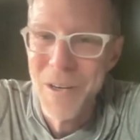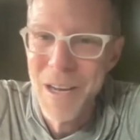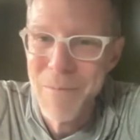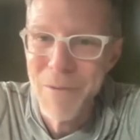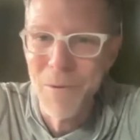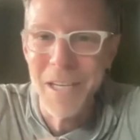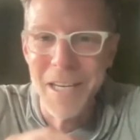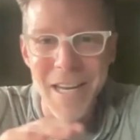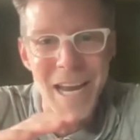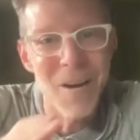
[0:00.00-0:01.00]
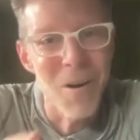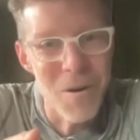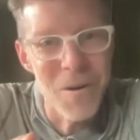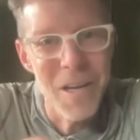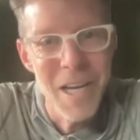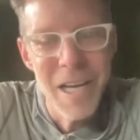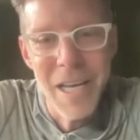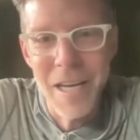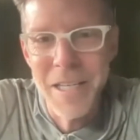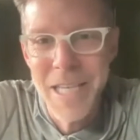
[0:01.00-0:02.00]
And we've really narrowed
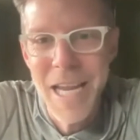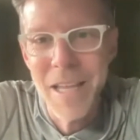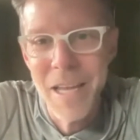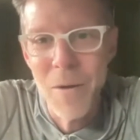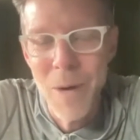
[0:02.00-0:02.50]
in a